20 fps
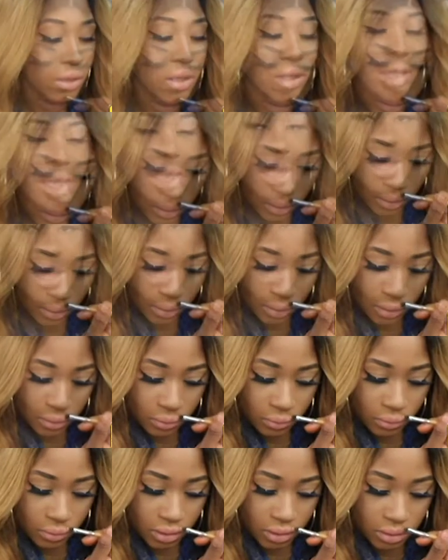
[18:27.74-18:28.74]
It's okay
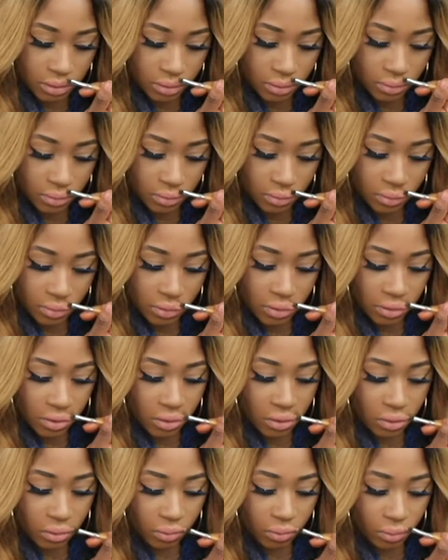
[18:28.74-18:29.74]
to question
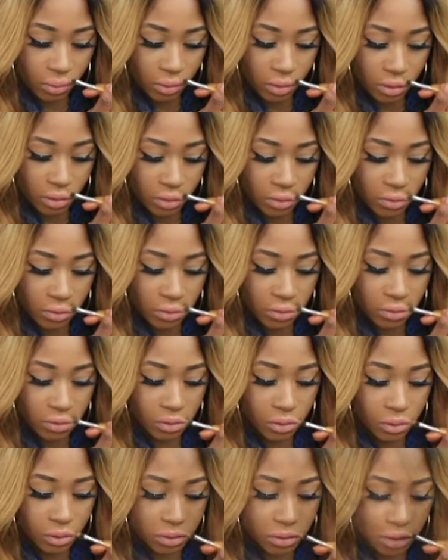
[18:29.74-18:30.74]
what
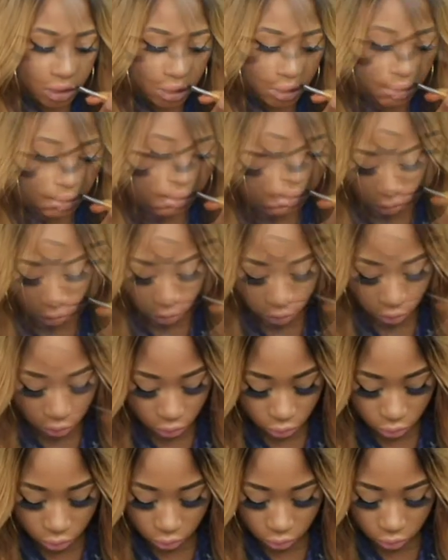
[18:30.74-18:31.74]
you're doing. You
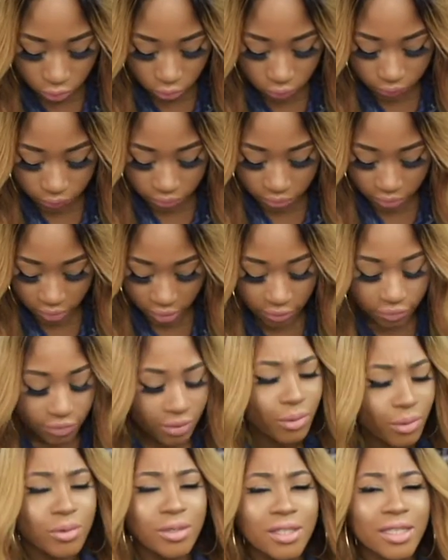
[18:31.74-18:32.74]
don't all have
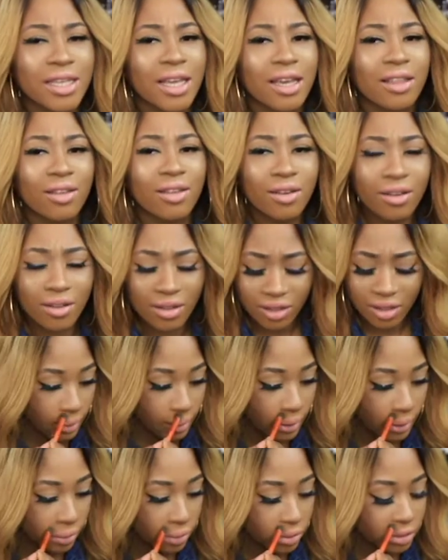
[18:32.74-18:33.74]
it all together.
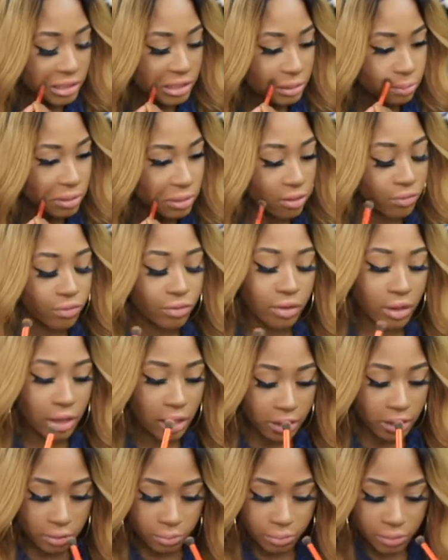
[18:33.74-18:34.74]
I can't speak for
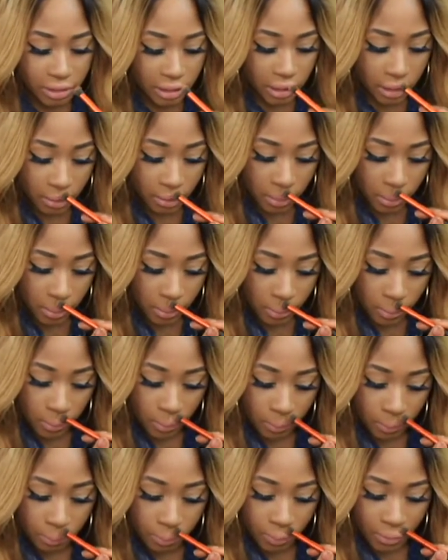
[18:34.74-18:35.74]
anybody,
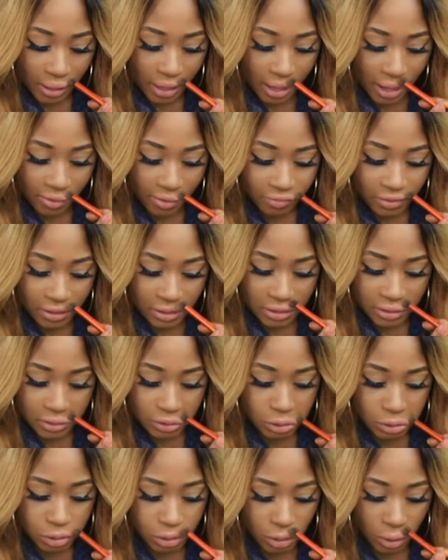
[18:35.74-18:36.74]
but I really
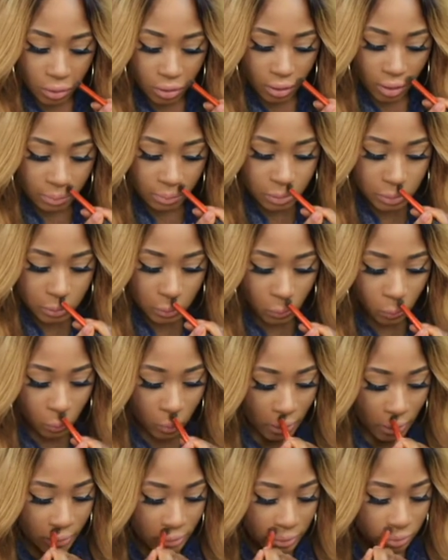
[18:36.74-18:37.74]
don't. I'm still
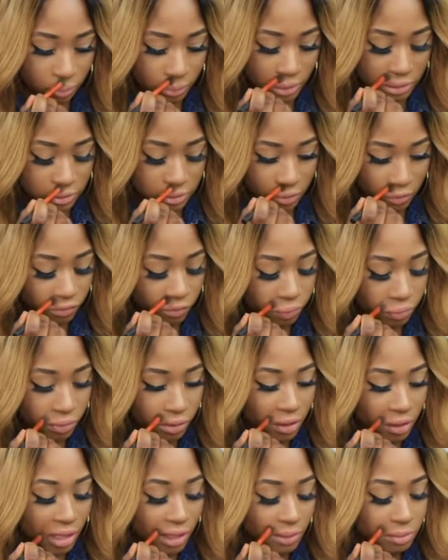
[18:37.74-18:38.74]
working on myself.
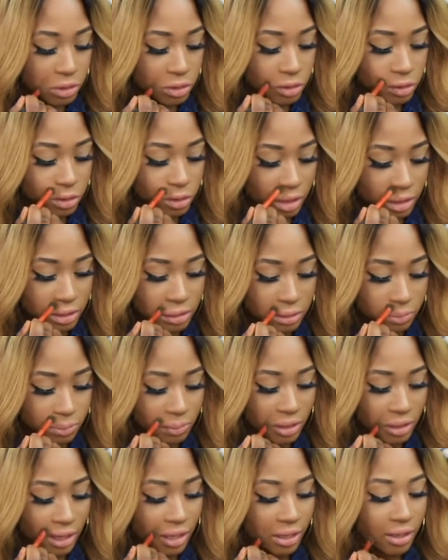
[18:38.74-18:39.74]
I'm still trying to
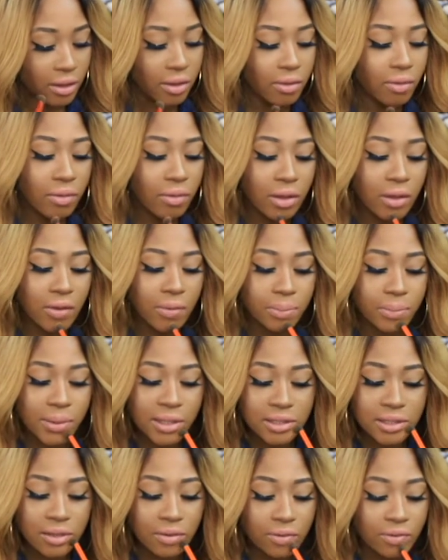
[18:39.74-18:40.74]
be like a
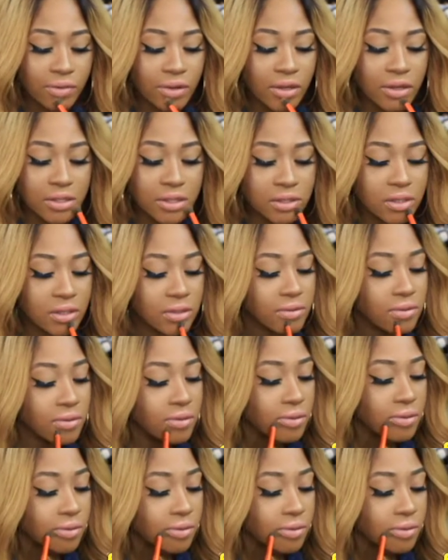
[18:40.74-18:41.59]
better version.